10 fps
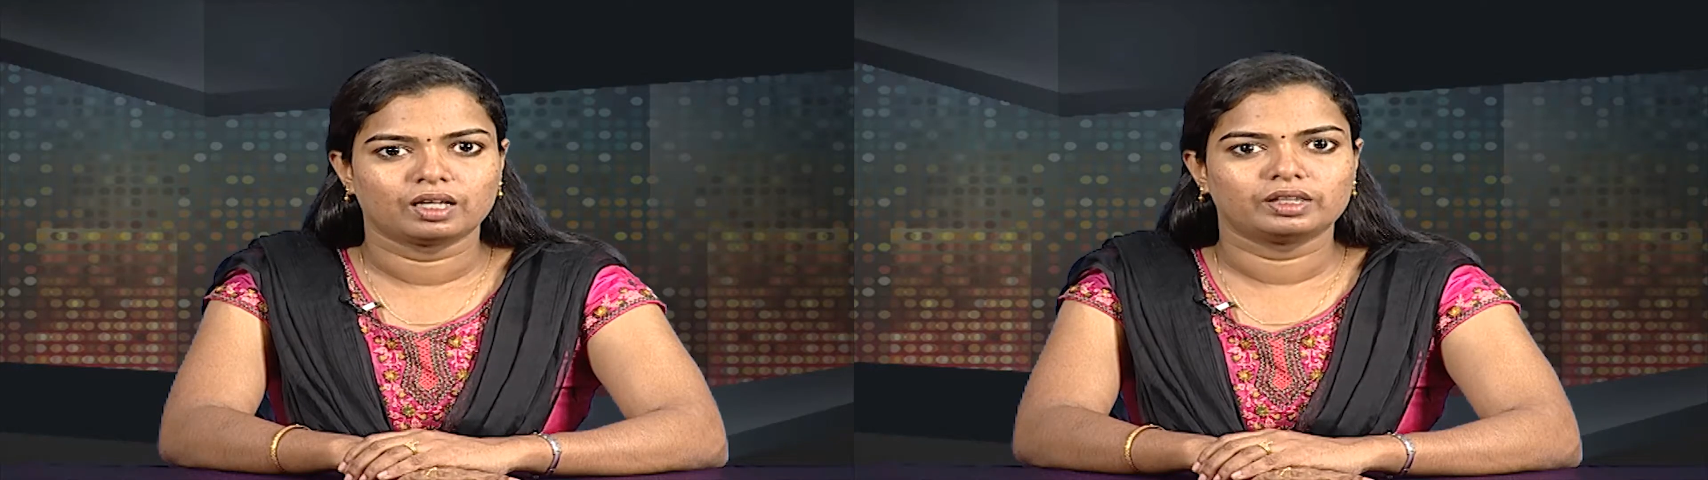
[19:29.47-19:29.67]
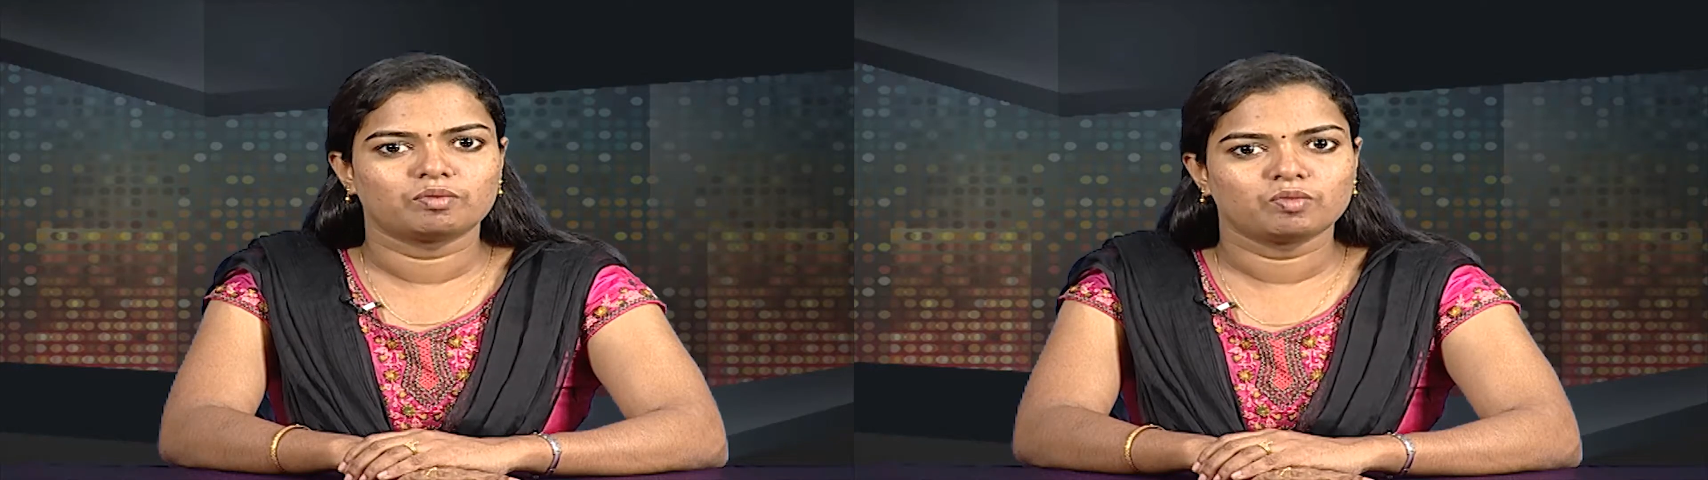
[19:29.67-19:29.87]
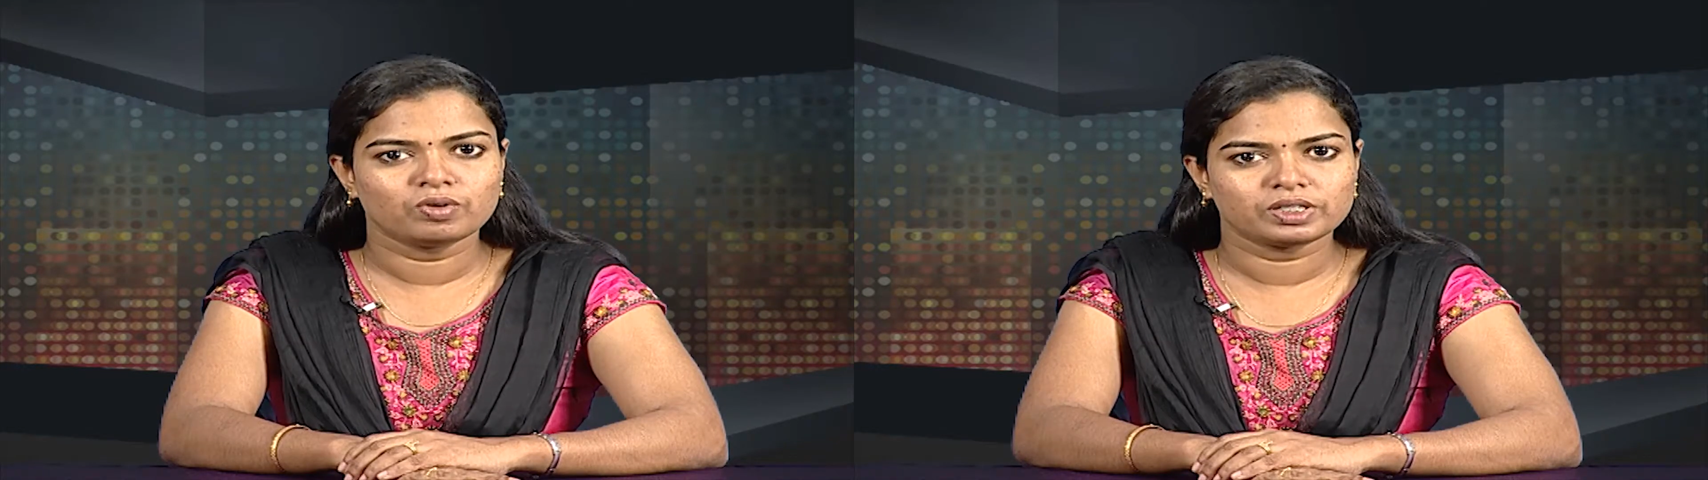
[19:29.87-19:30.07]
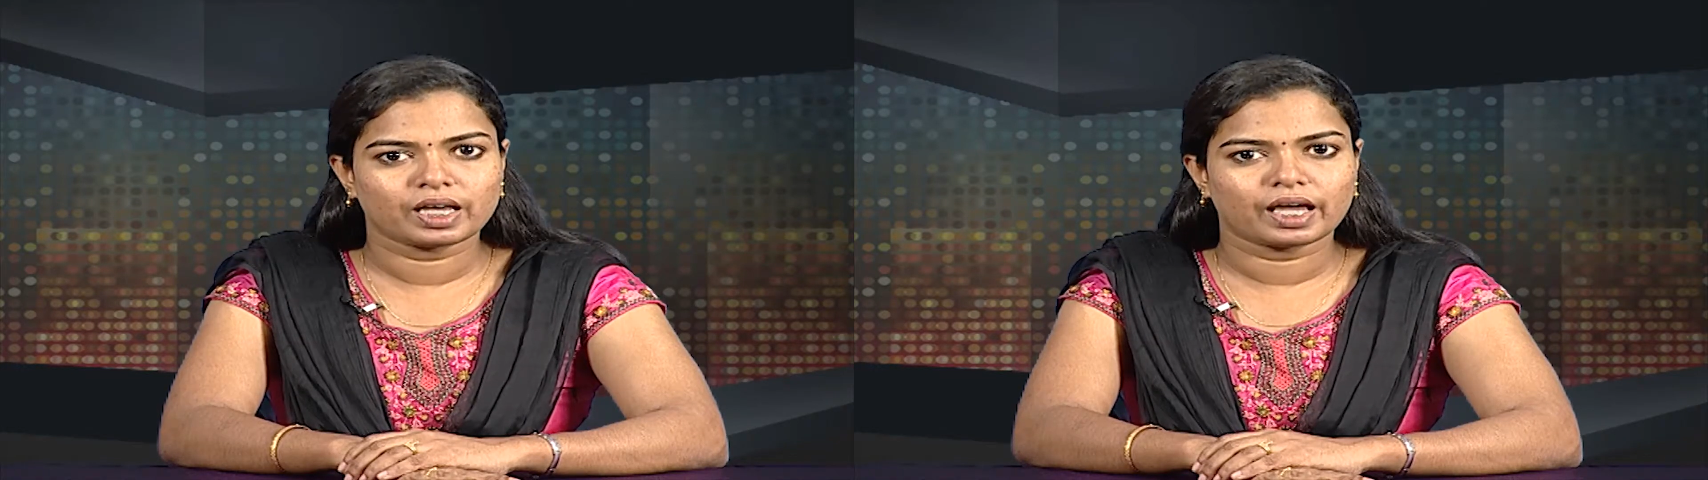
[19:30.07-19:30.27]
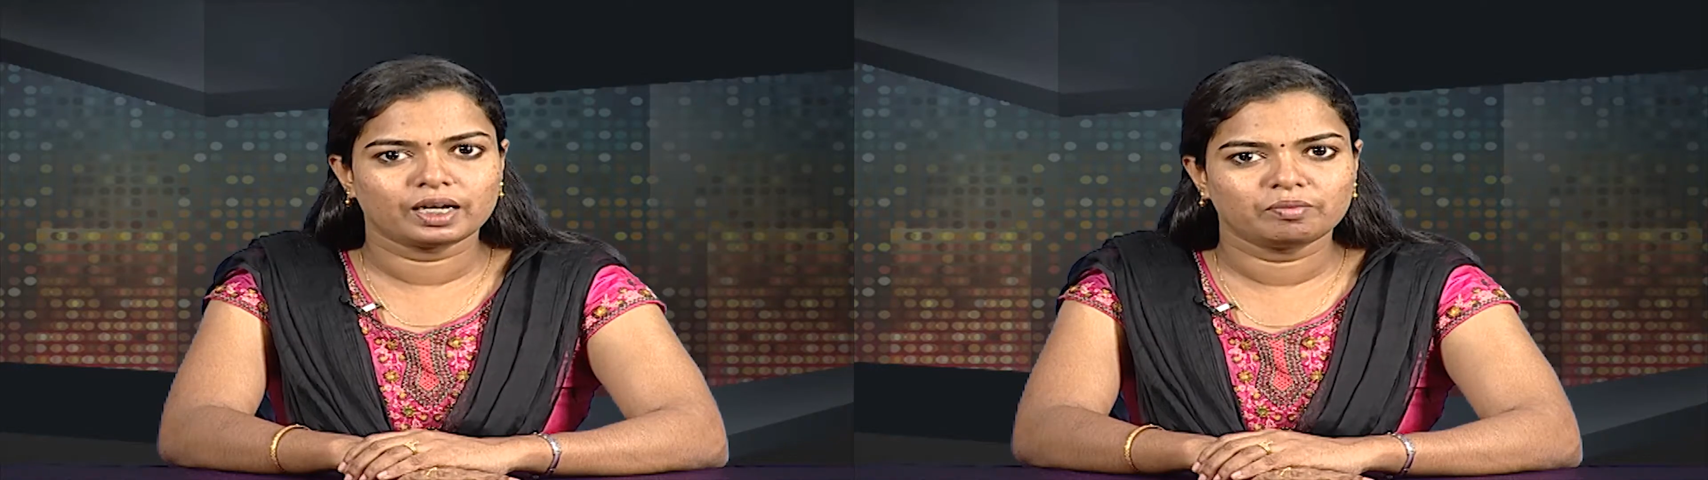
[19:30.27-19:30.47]
The most
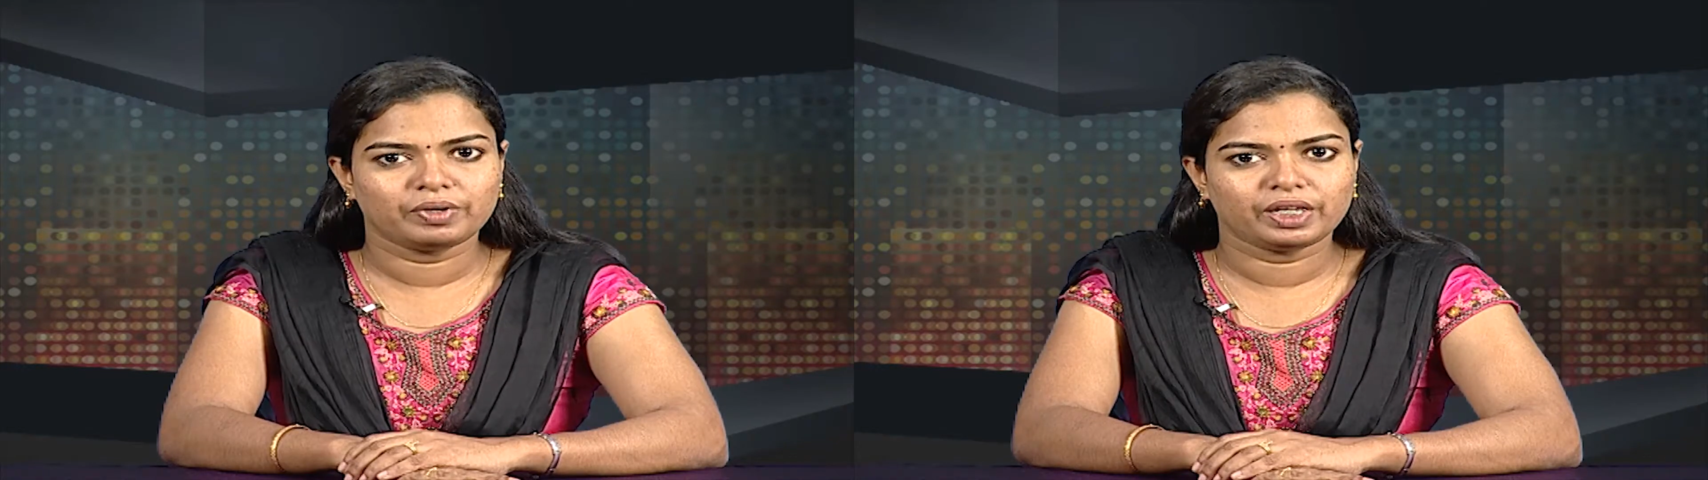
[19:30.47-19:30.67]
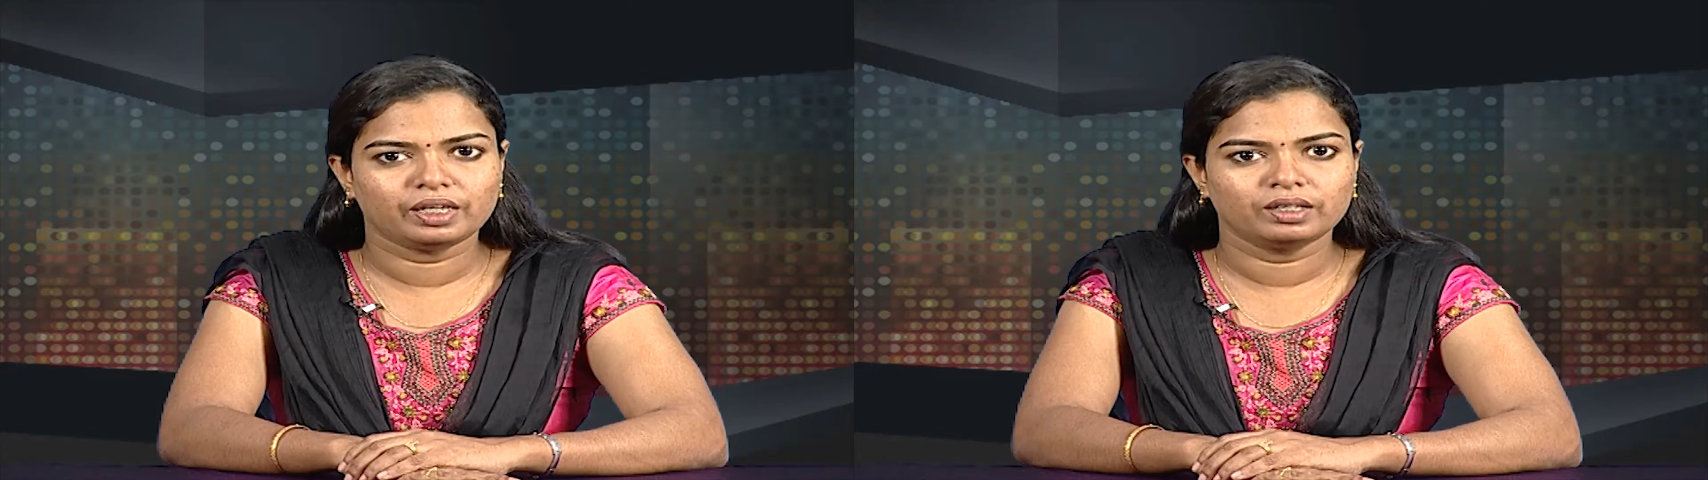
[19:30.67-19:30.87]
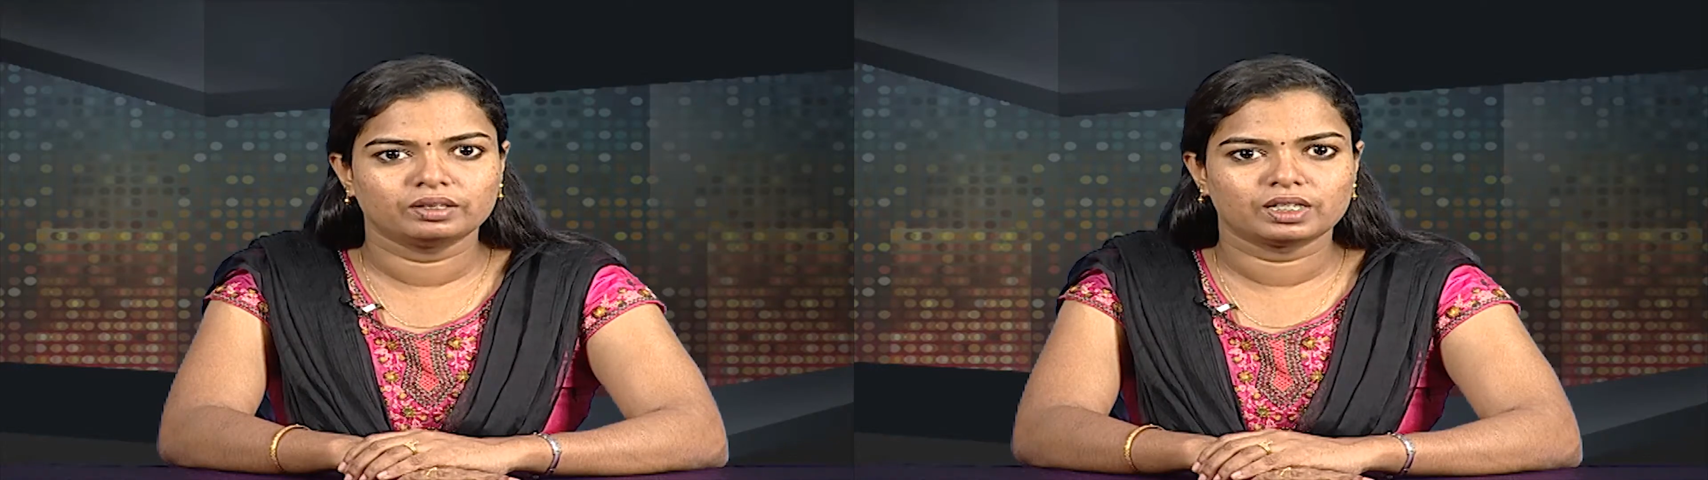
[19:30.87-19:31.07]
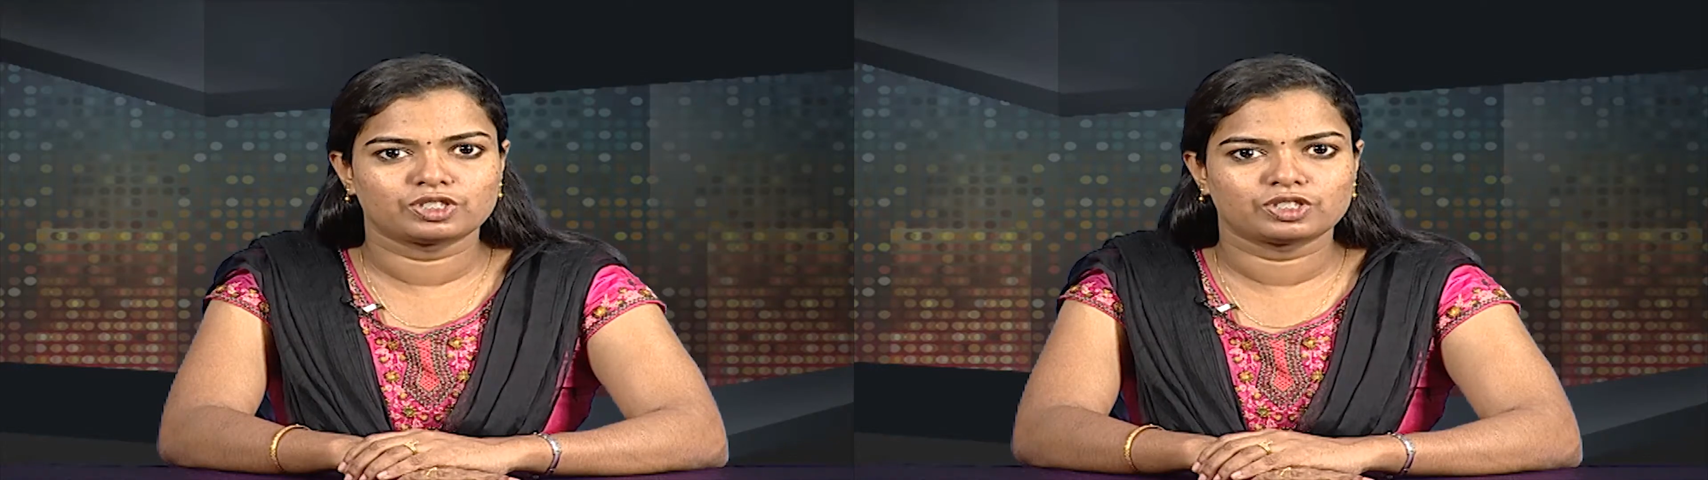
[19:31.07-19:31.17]
current being the